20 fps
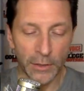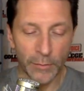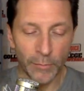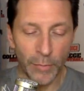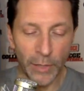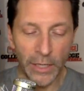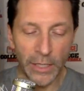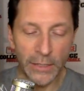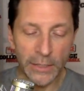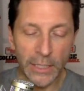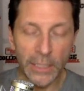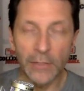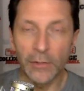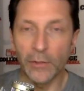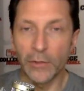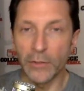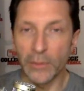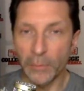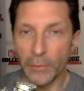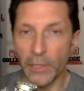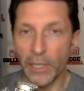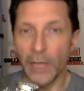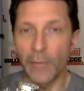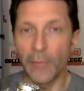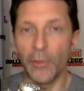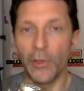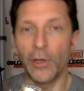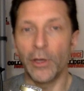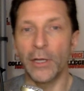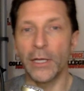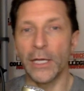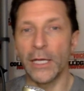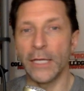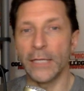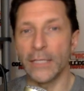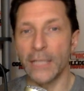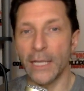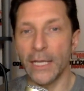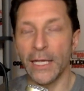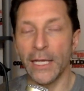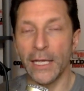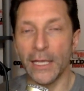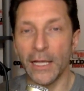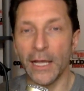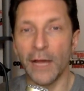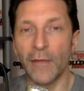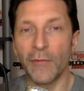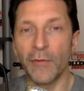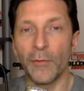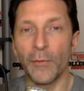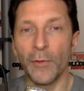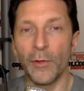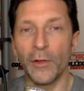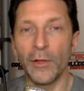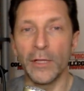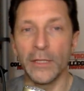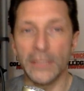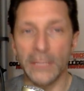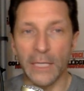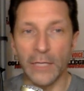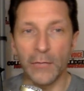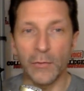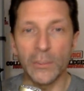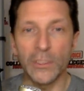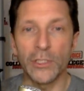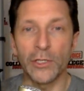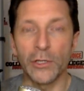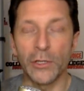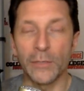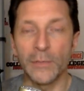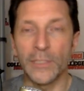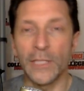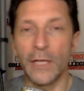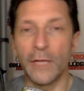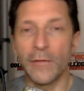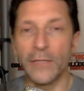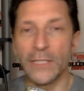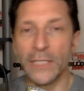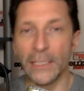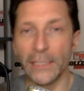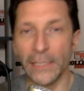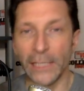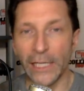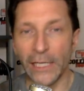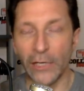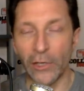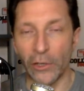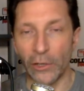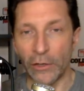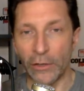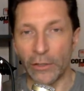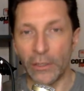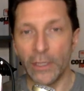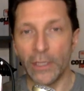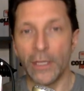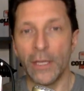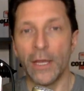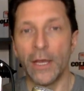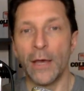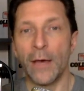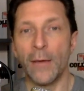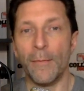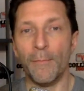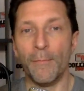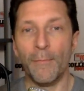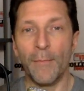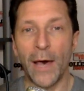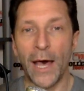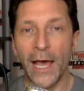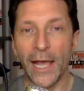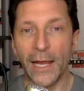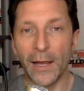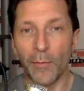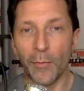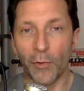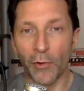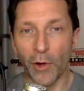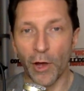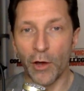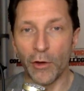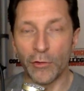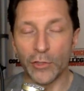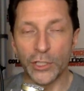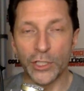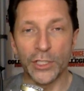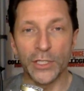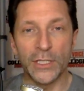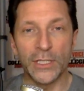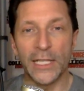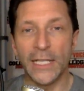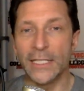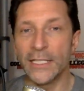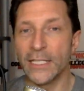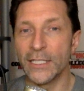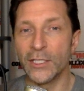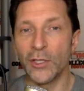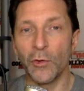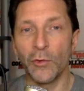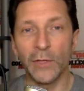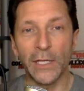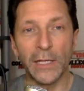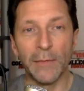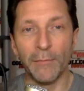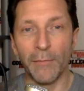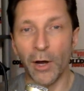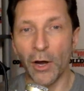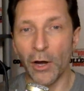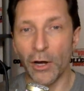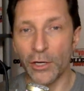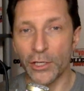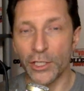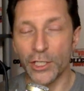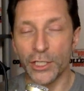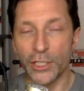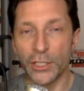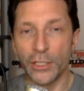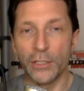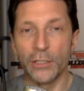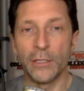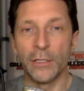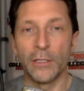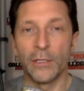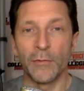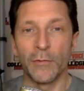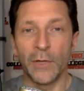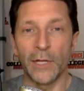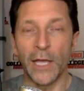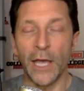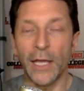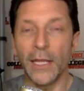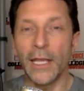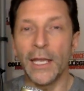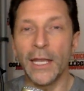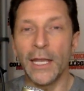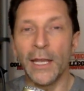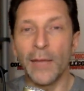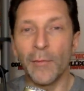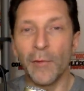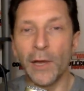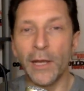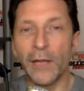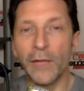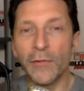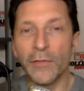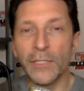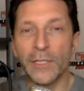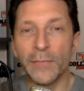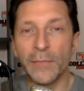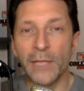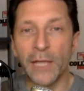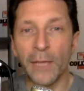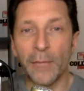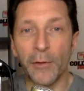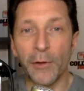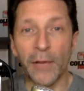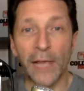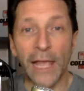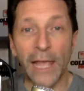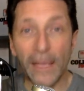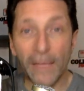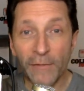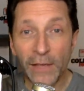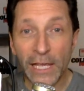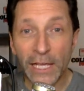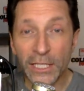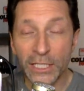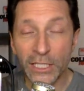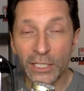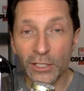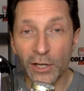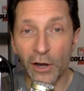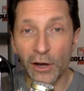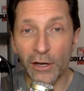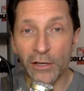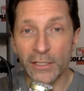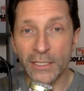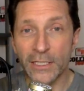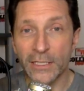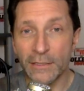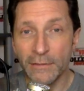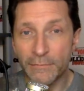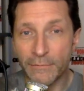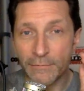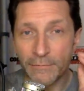But he's got to learn the playbook. He's got to get comfortable. He's got to assert himself as a leader. My approach, this is only March. We got to get him ready for September if he starts.